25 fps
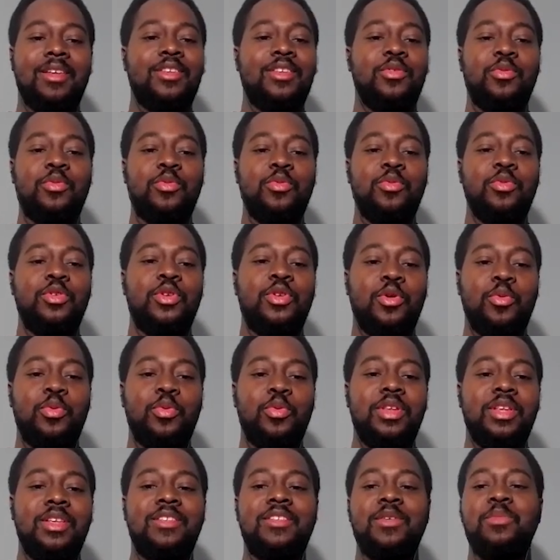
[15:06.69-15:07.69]
You, you know,
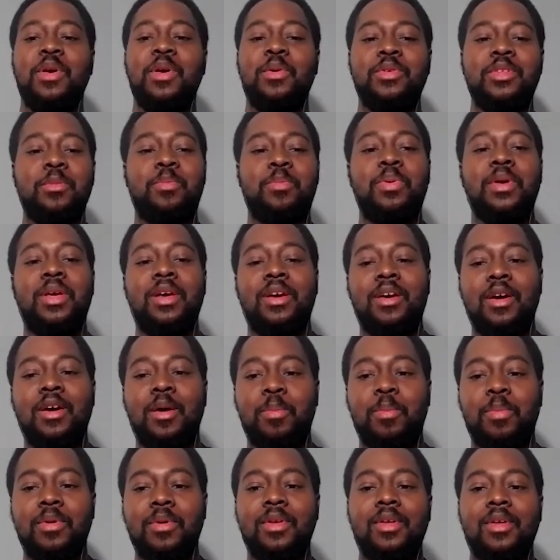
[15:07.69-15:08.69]
we need to be able to pick
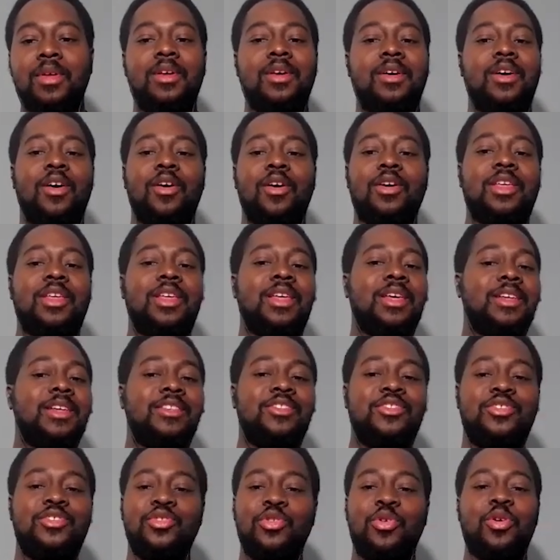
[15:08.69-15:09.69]
up our
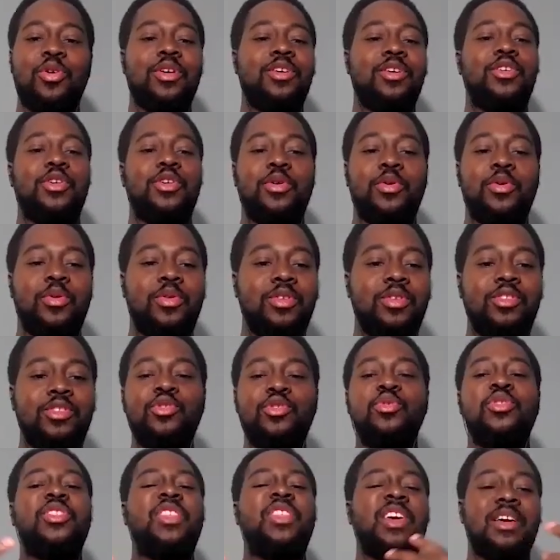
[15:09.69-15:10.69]
kids or, you know,
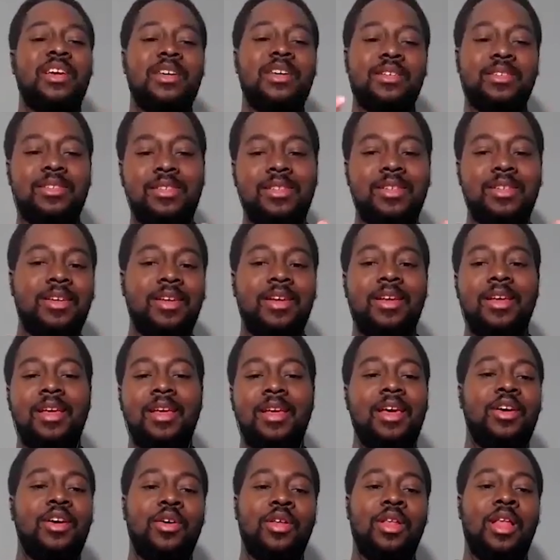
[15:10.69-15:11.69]
do things
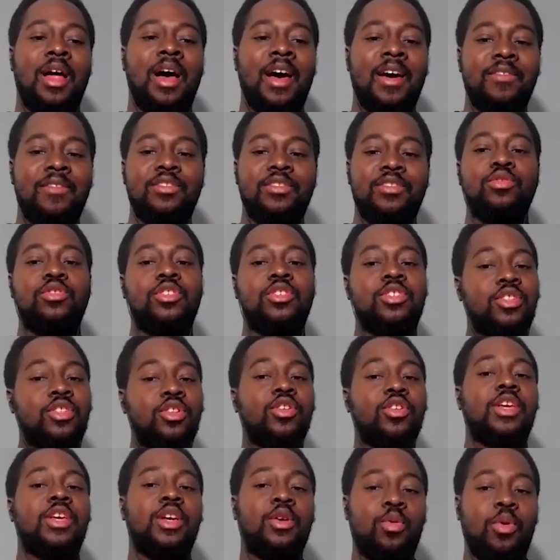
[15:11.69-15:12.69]
in our lives. So just yeah,
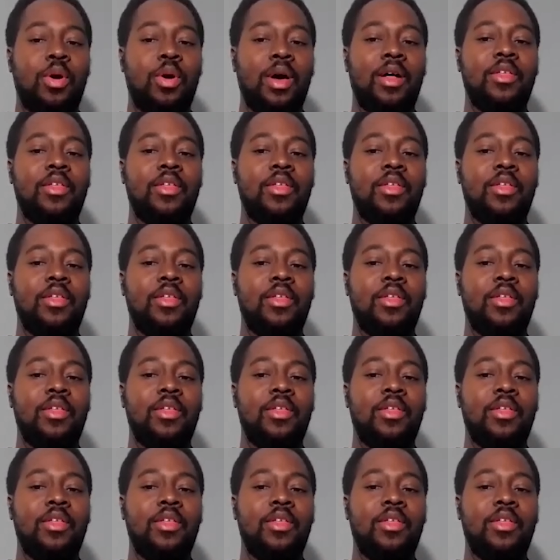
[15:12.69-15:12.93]
looking yeah.